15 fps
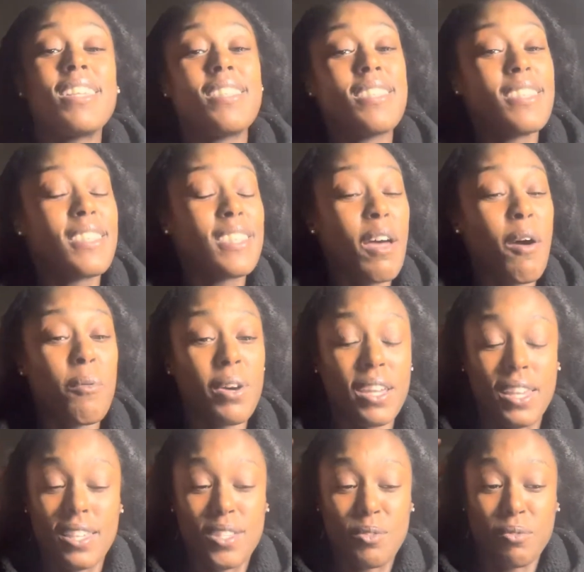someone
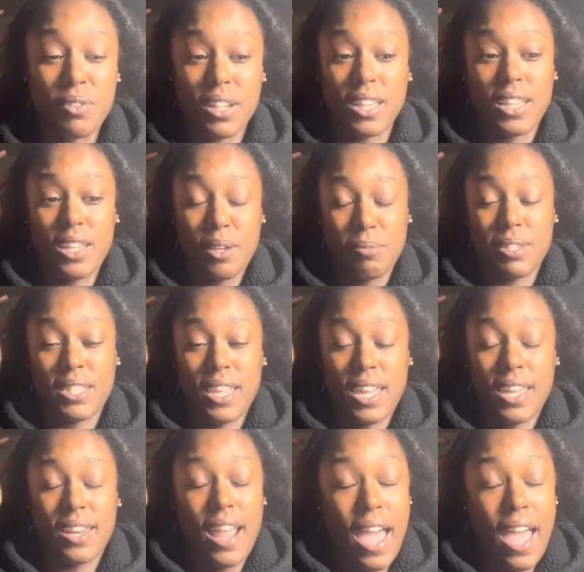is really upset.